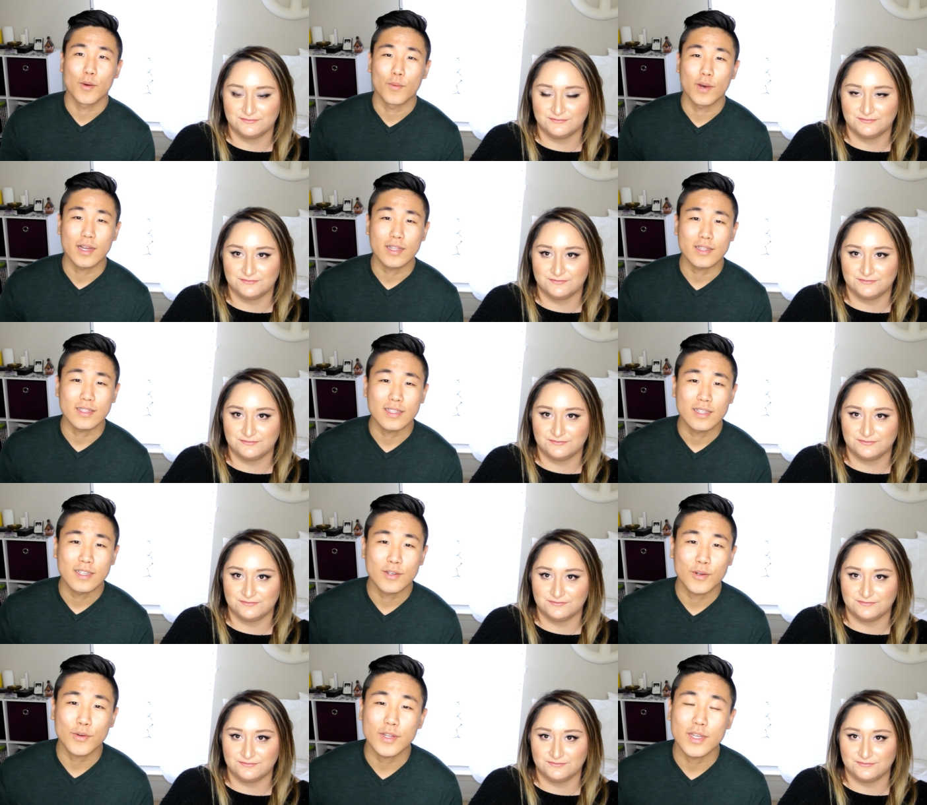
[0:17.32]
Speaker 1: what
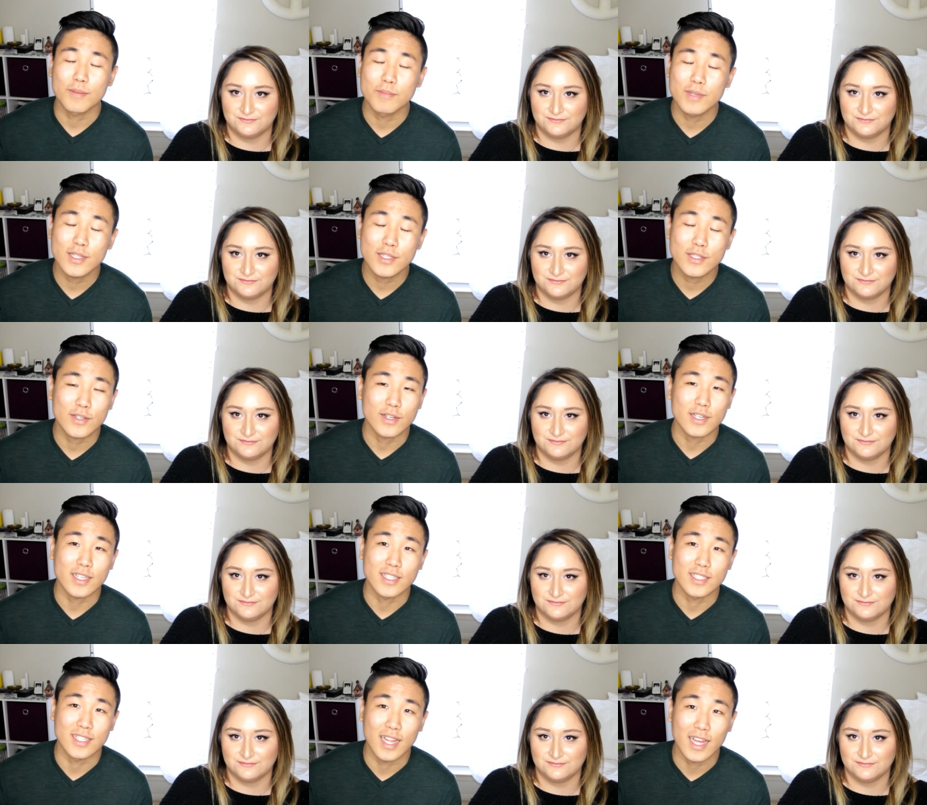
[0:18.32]
Korean military
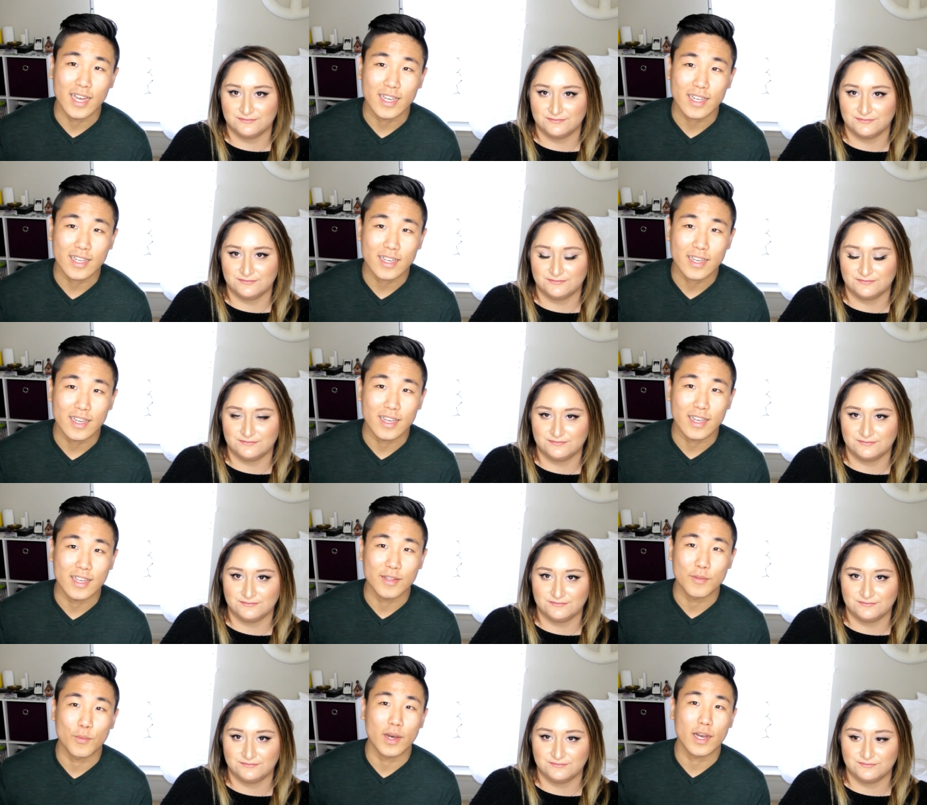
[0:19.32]
is like
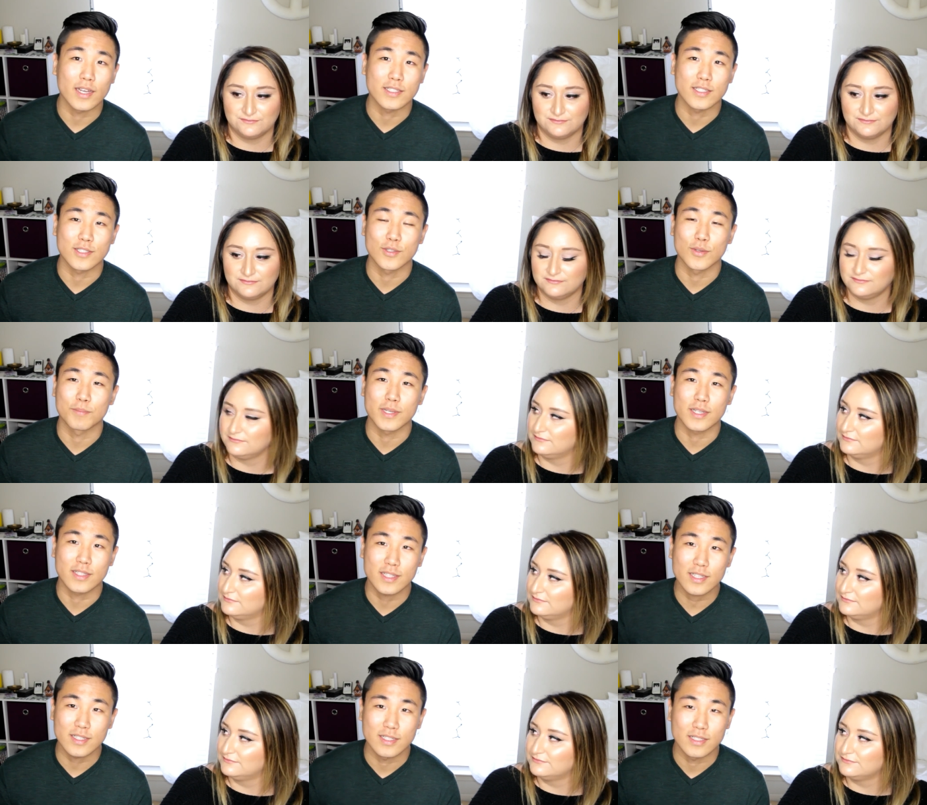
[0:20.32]
and why is it so big
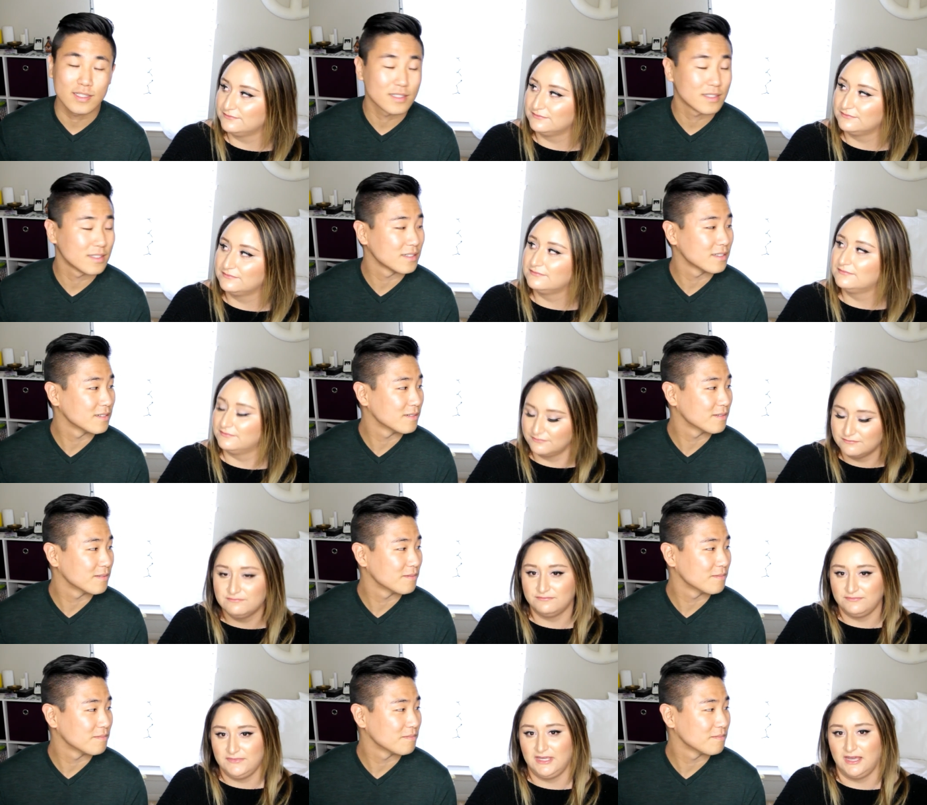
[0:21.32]
deal.
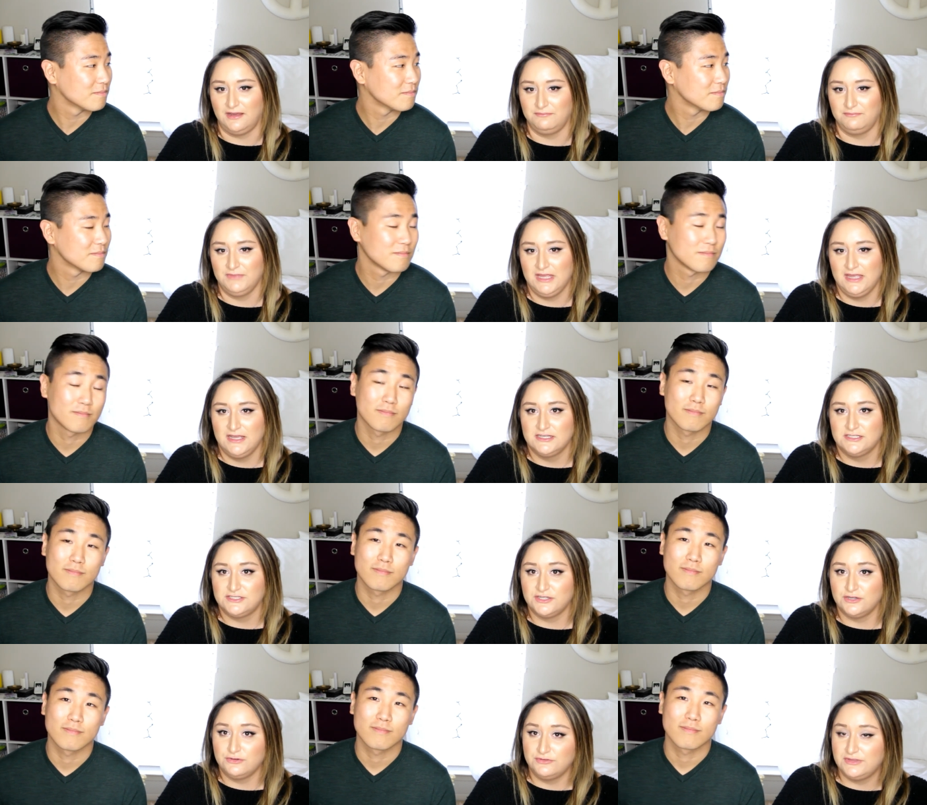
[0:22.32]
Speaker 2: Yeah.
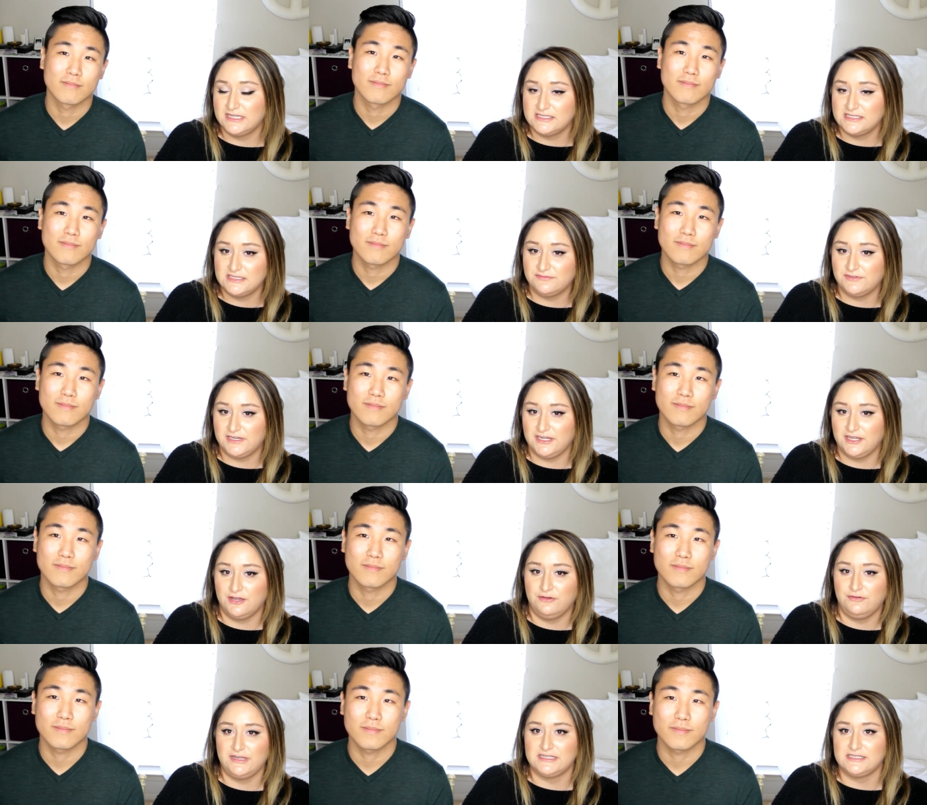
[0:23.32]
So this
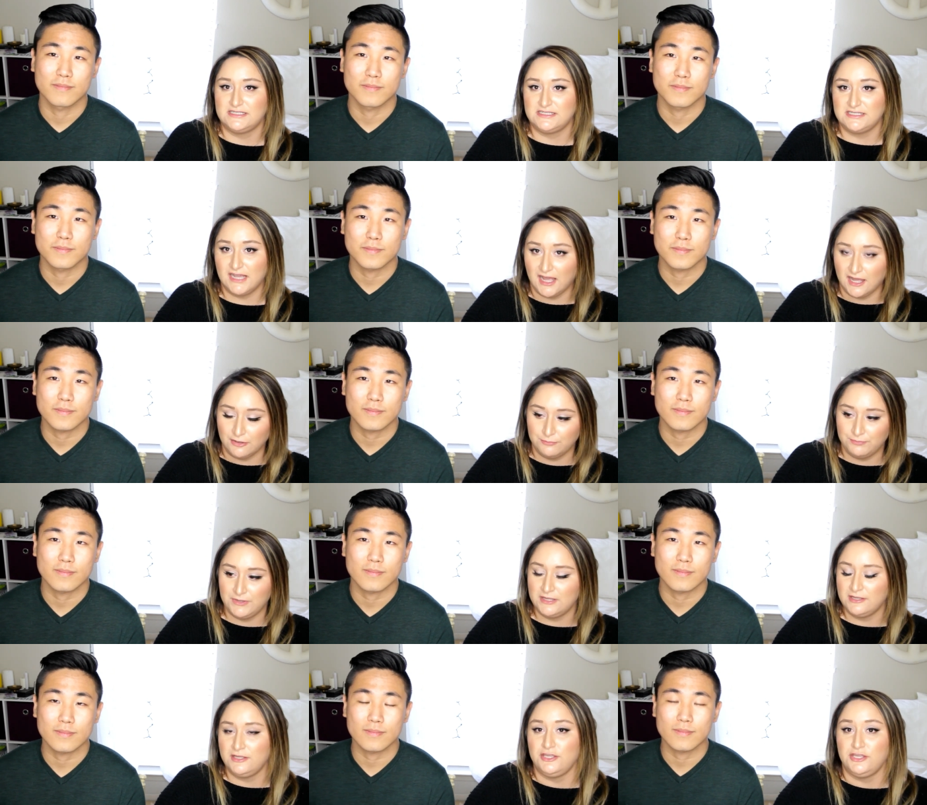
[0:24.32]
video is to help
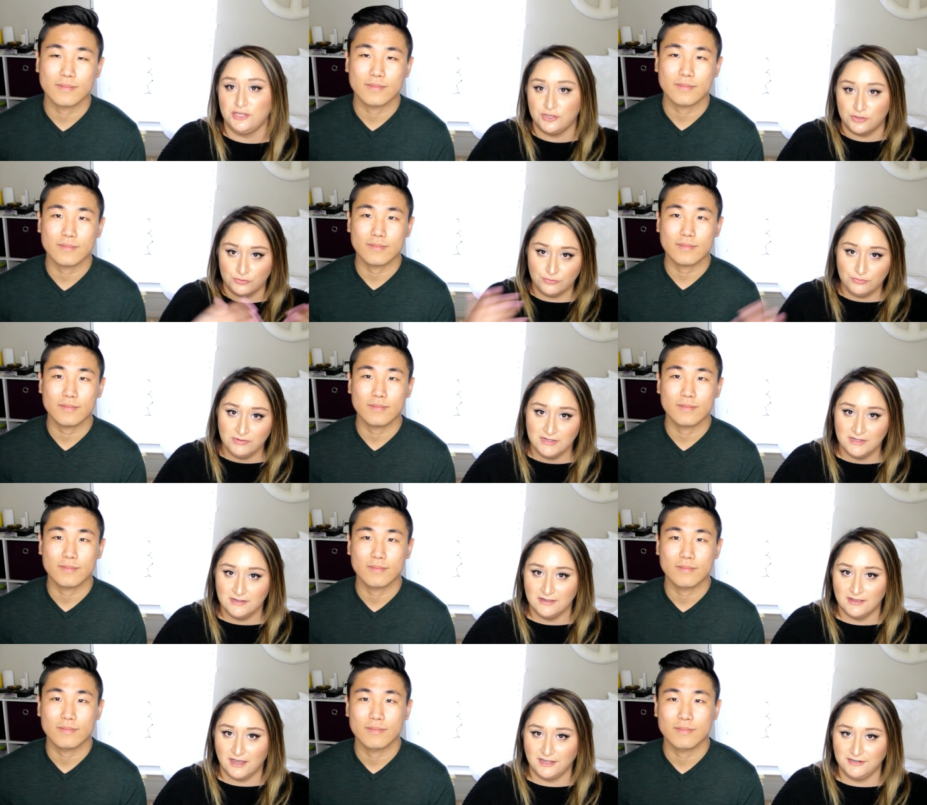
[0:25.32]
you
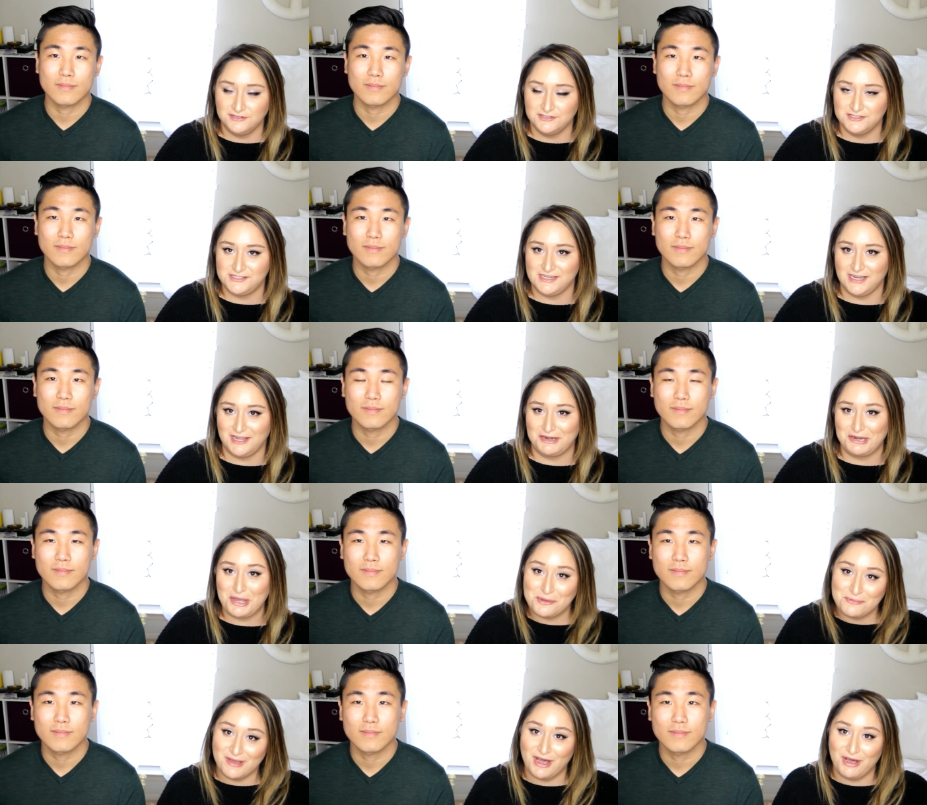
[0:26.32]
understand
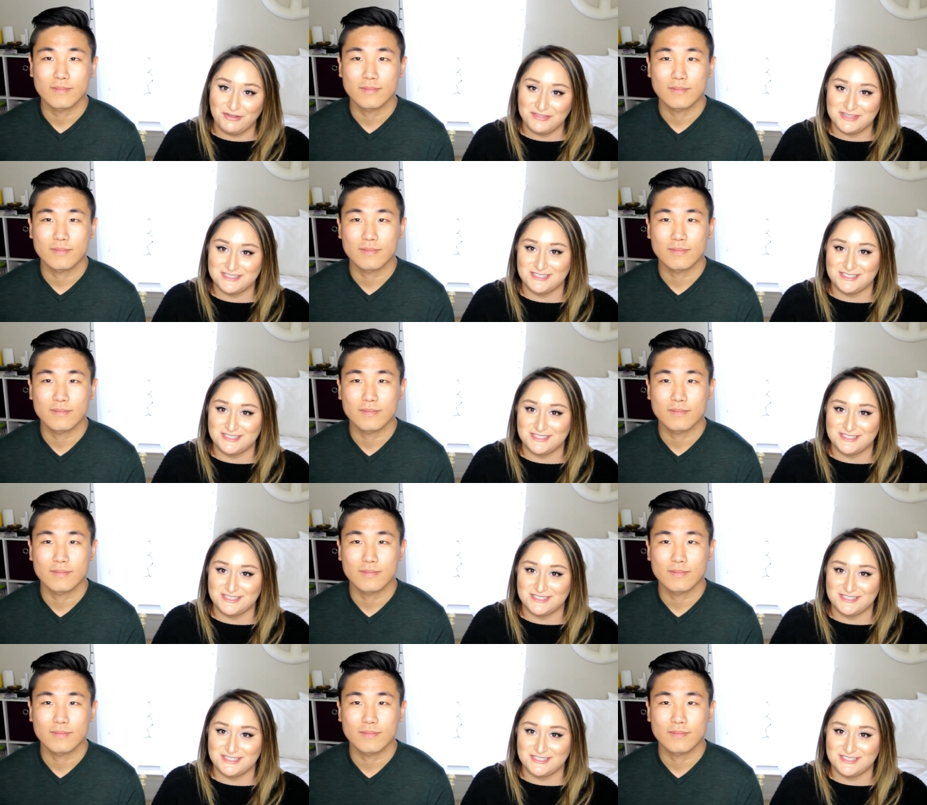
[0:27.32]
about the